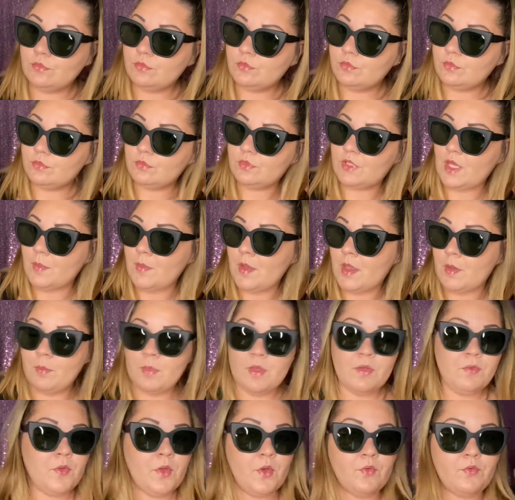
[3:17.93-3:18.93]
They make me
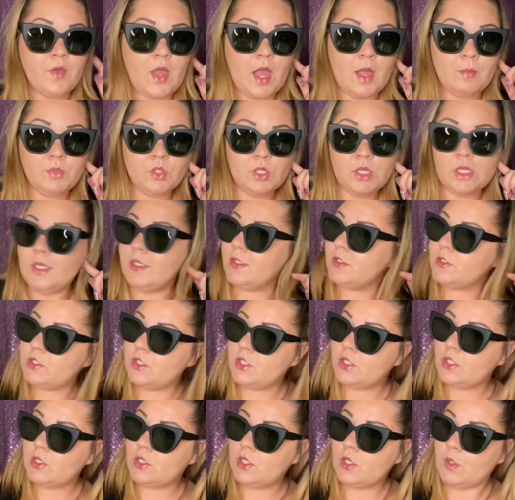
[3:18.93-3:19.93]
feel fabulous.
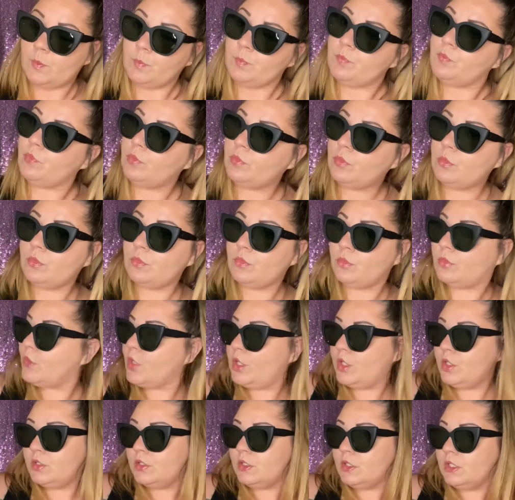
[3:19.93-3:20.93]
Look at them.
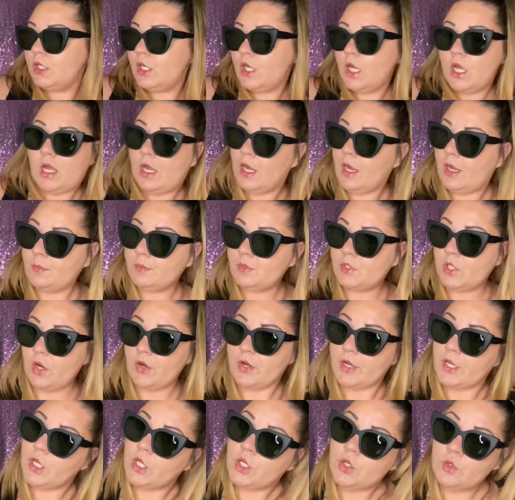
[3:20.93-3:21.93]
I'm
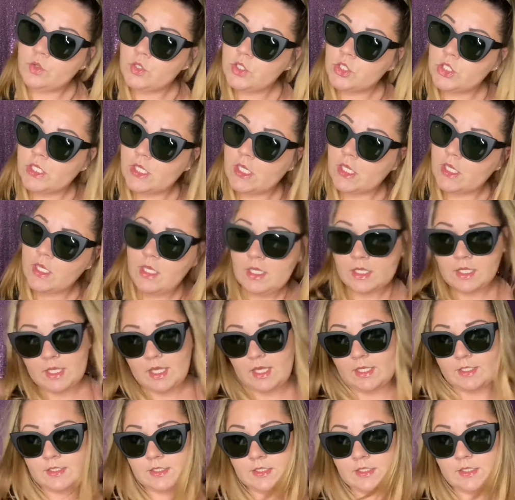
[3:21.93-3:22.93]
sorry, who is she?
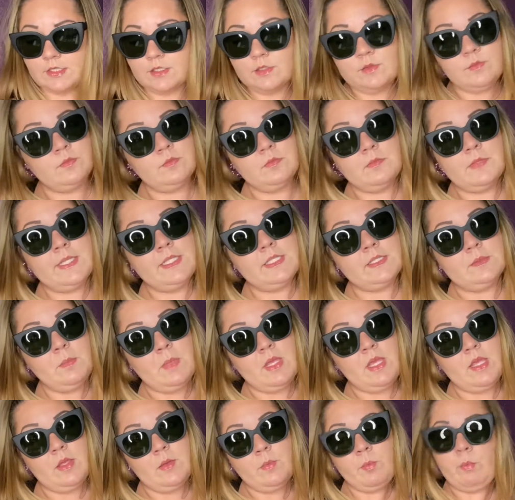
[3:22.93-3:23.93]
Yes, it's
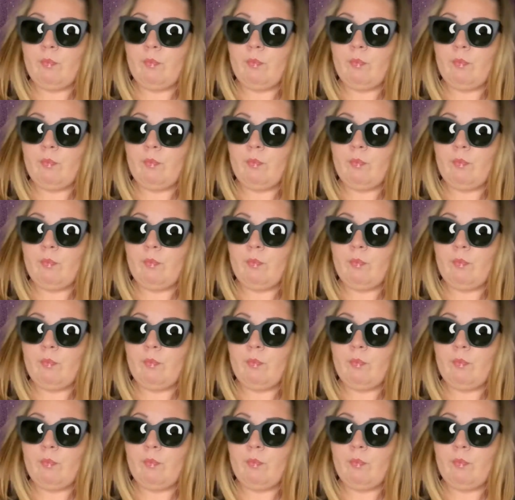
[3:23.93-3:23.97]
me.